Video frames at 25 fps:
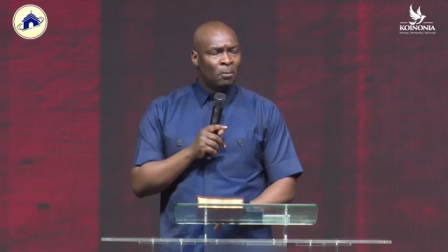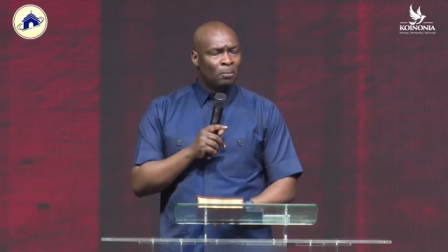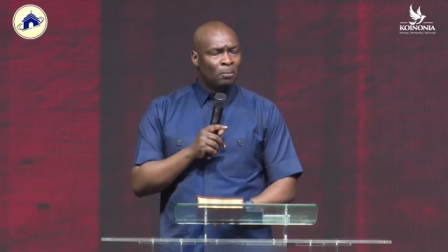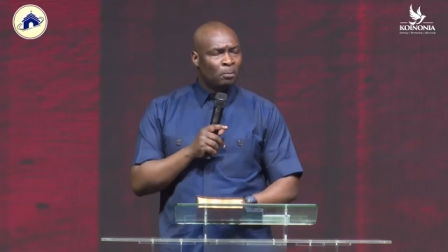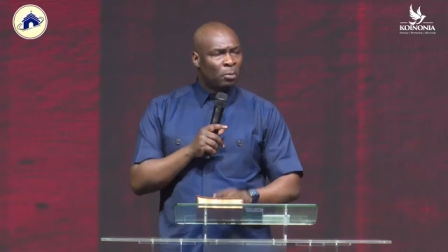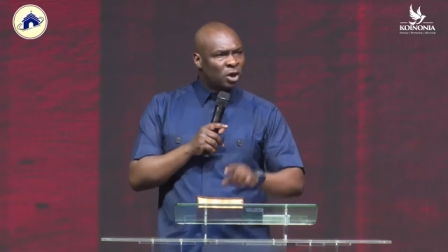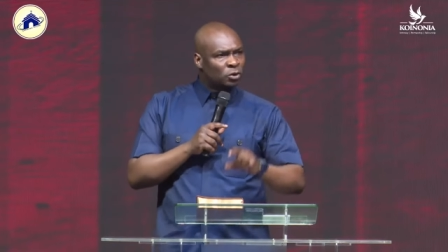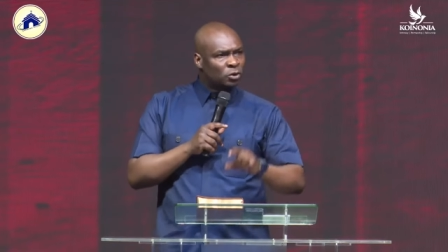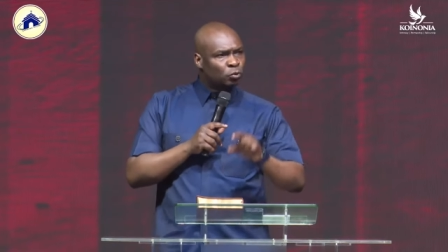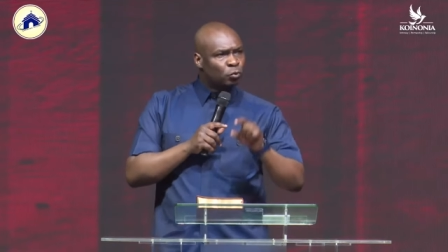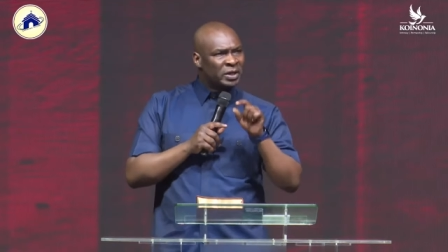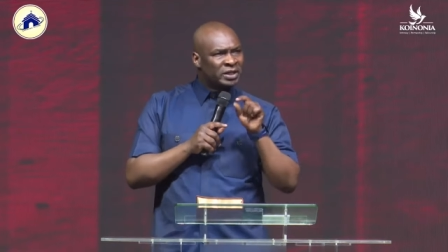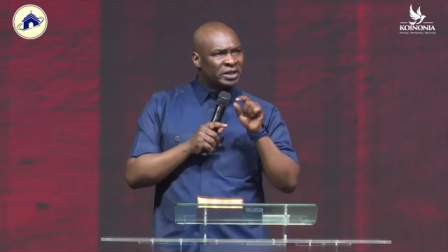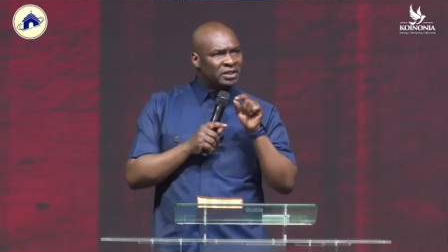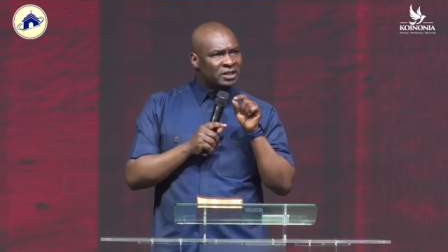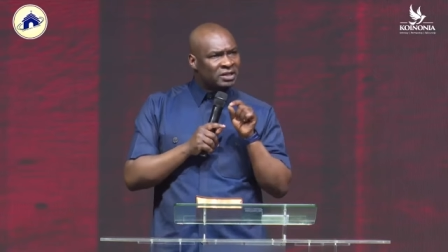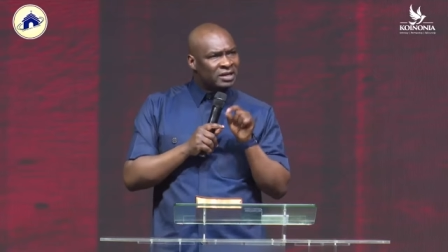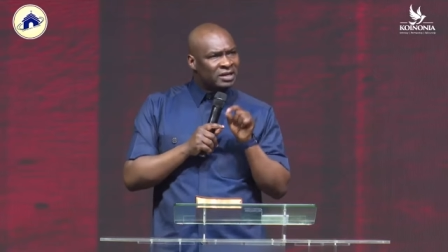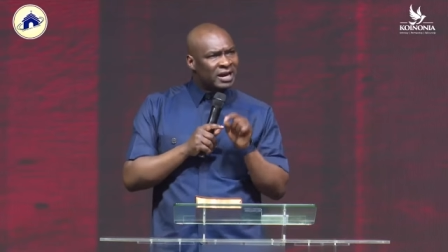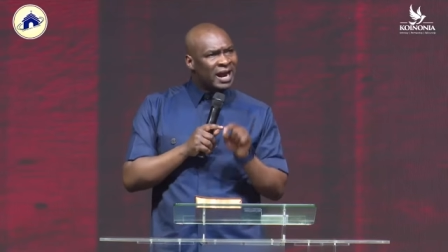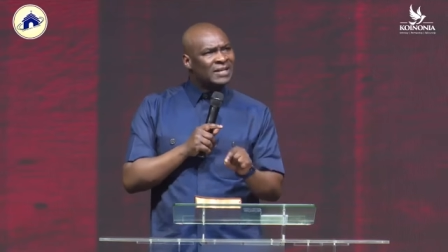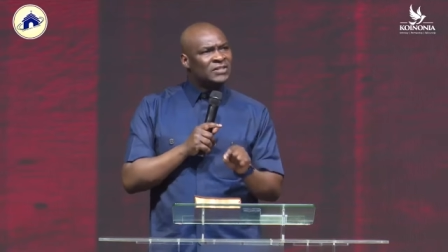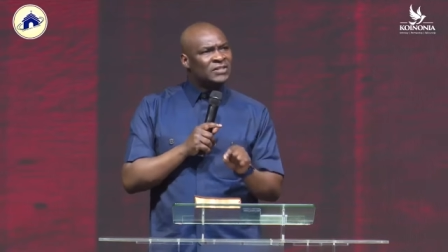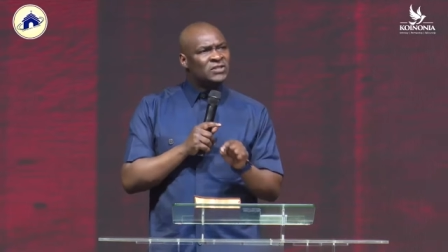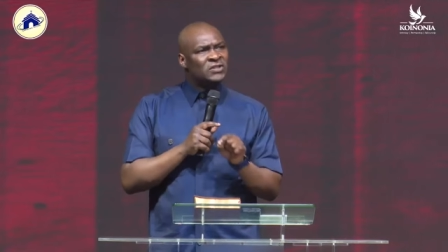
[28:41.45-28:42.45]
But with
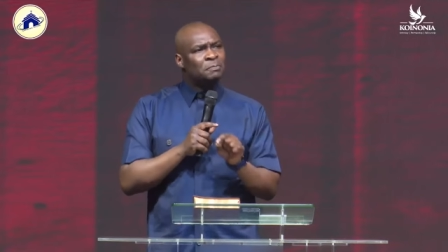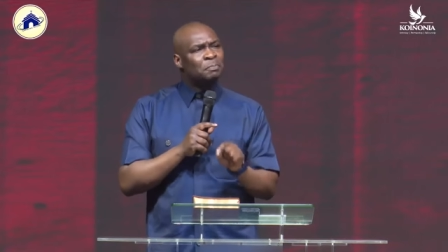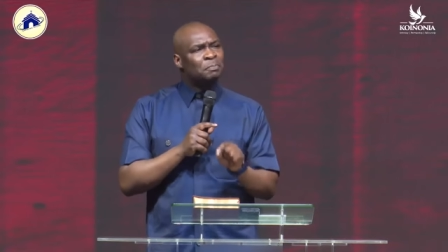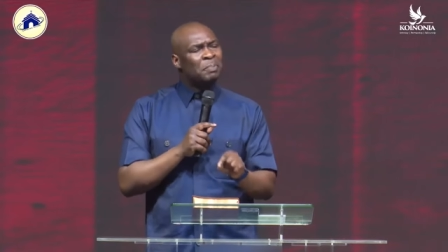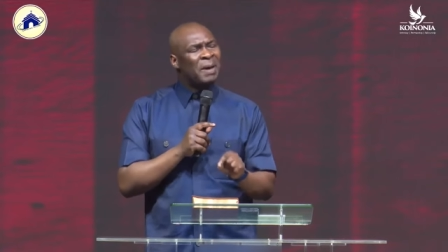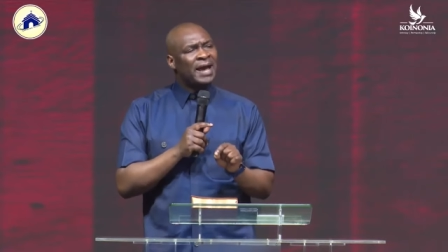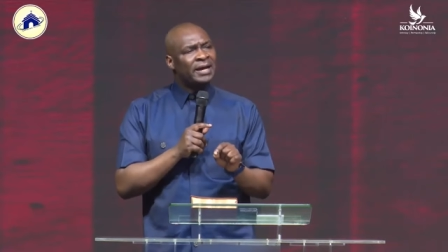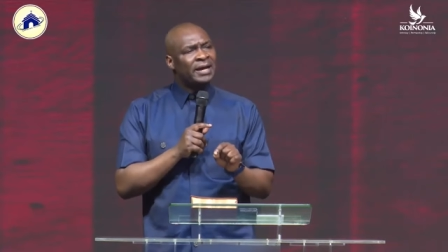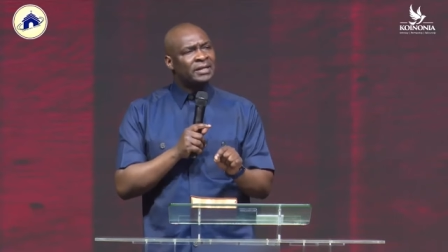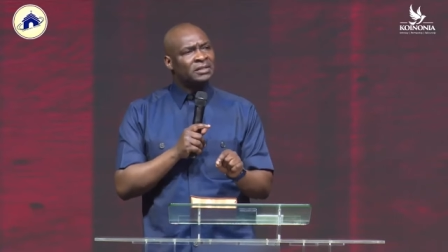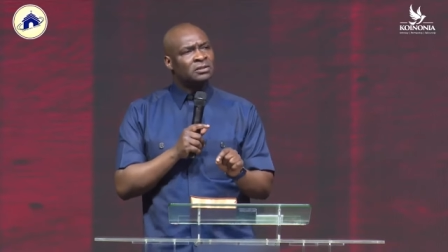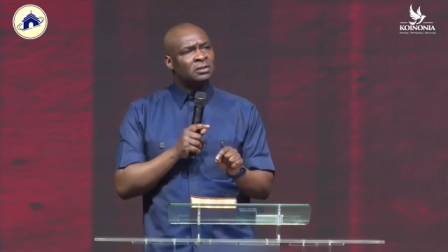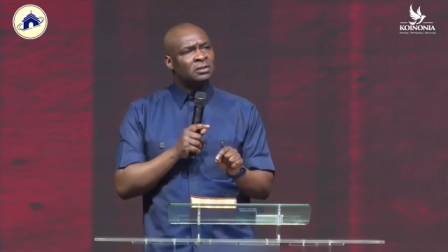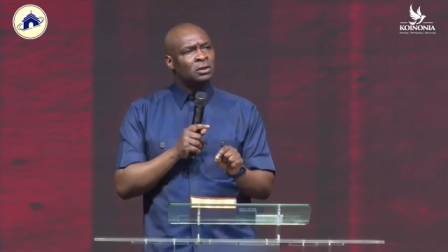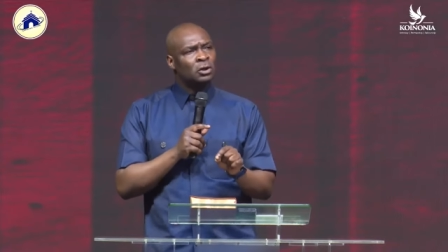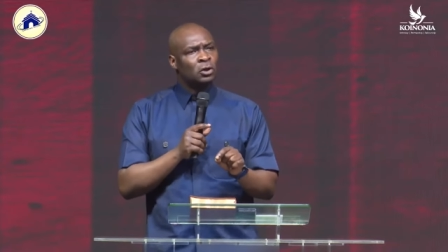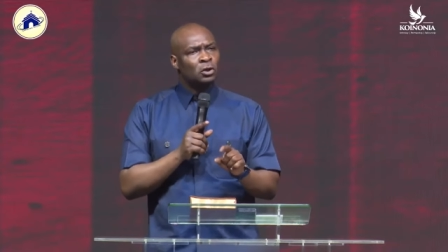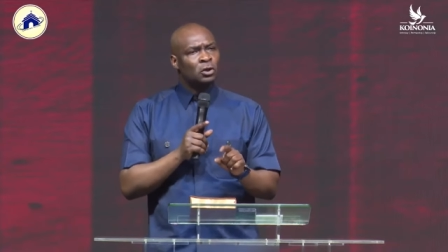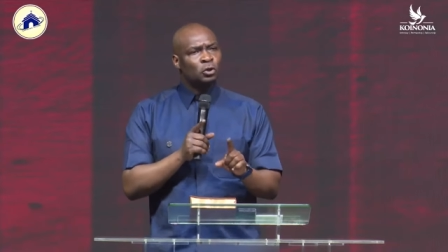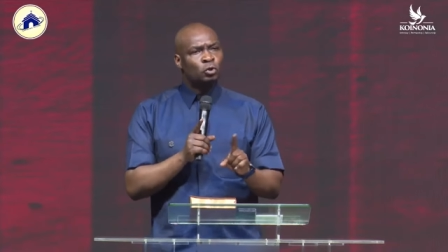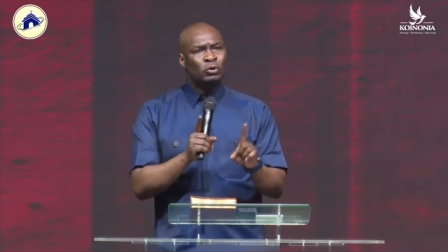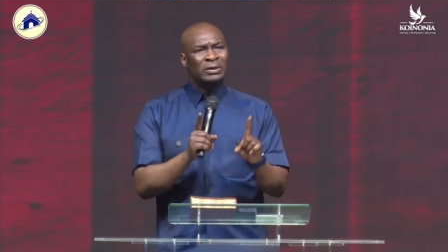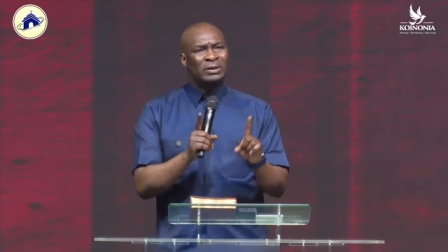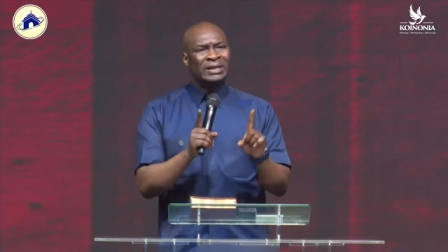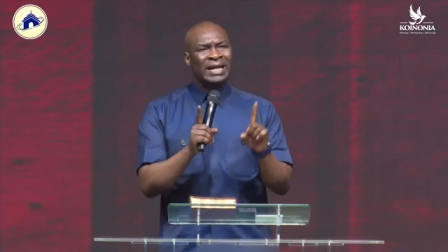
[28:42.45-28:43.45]
respect
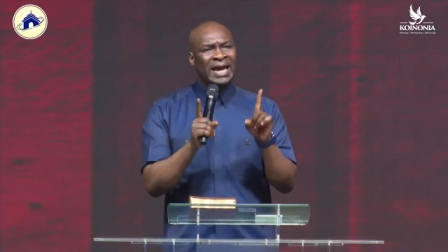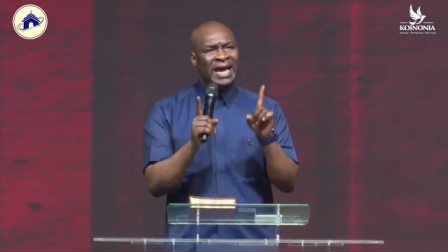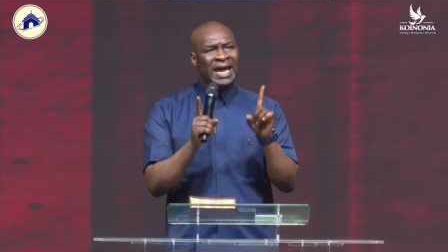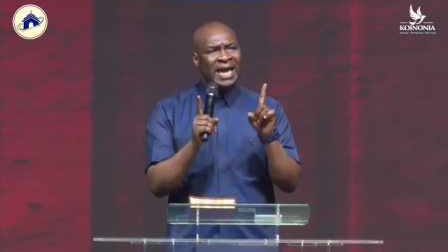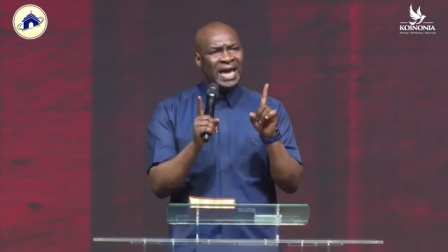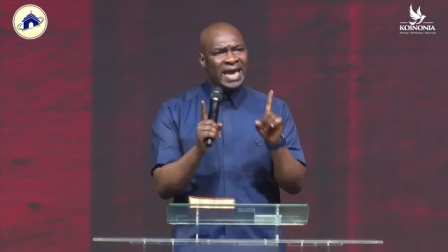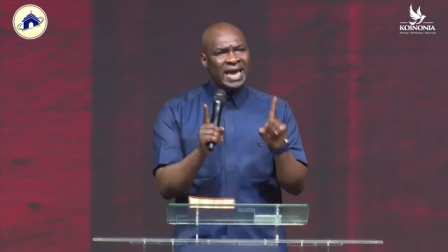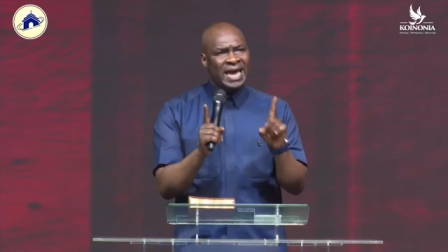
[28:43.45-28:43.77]
to the